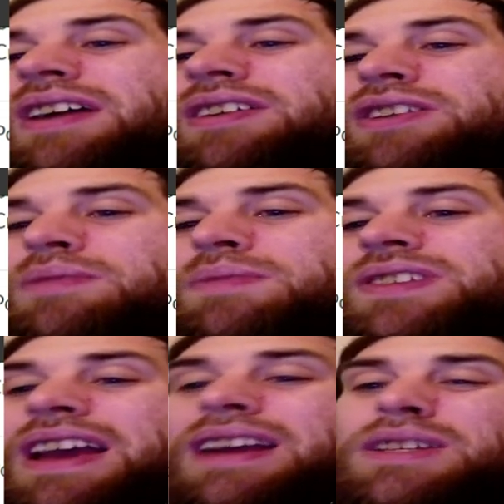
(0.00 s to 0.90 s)
humans
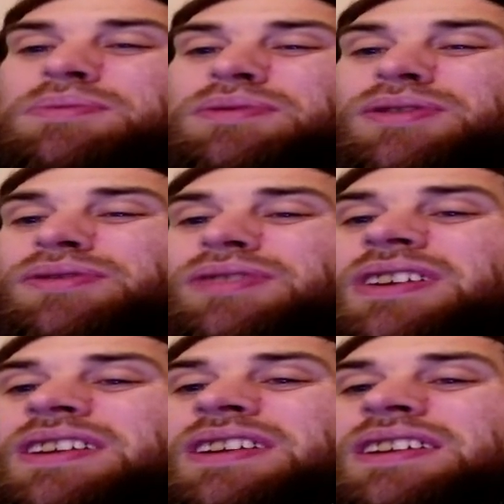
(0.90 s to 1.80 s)
hexproof.
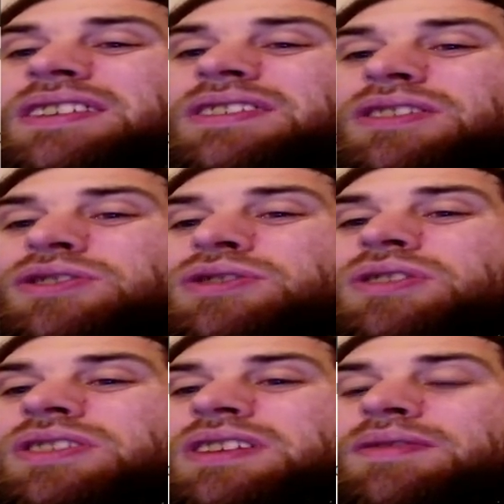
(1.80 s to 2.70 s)
Not as good as
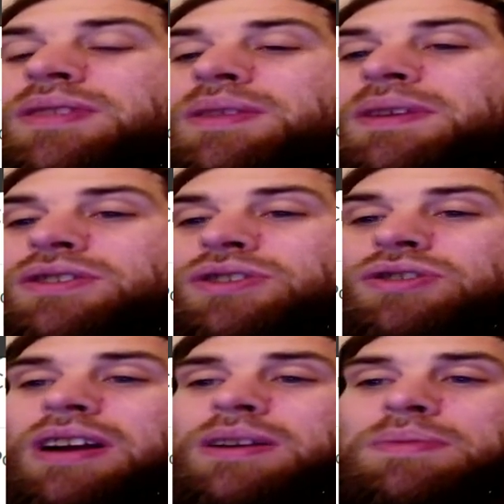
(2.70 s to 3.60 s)
giving them
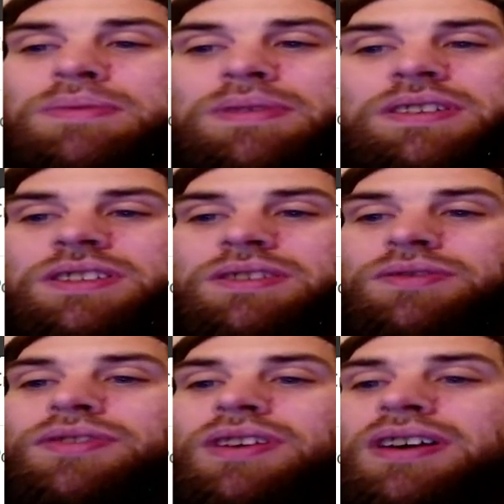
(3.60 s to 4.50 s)
indestructible, but it's still
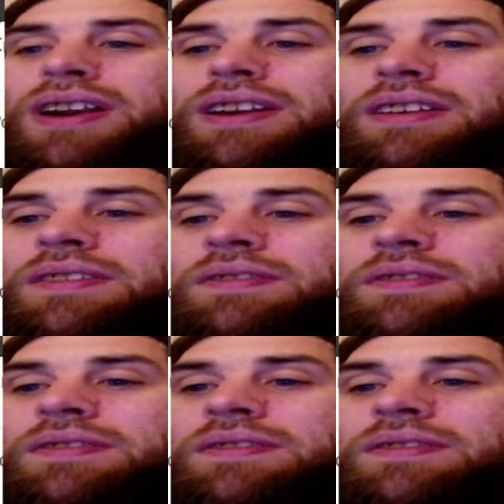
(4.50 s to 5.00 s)
fine.